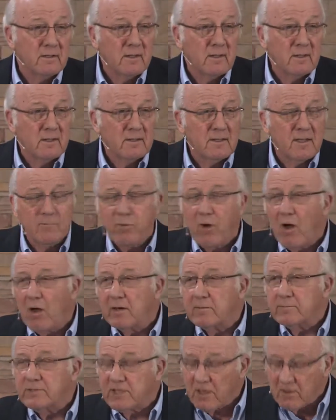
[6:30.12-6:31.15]
that Paul
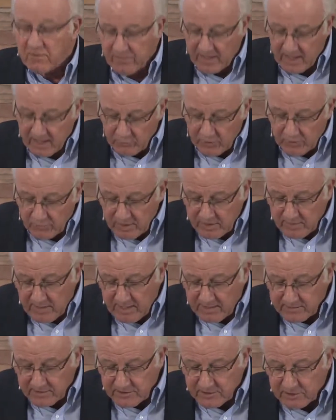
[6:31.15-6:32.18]
himself had. We read
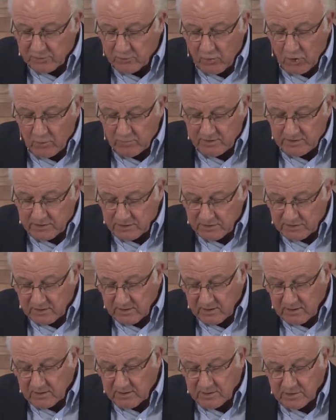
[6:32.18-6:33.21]
about this in Romans
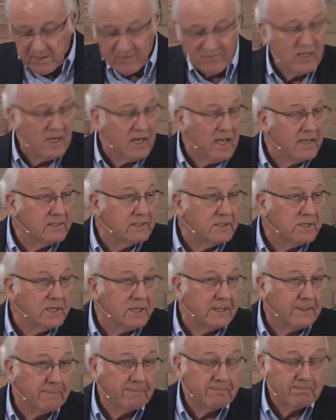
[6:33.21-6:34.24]

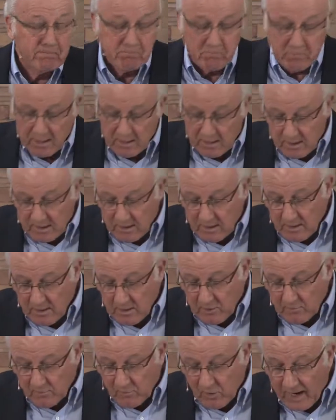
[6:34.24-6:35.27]
7:19. For I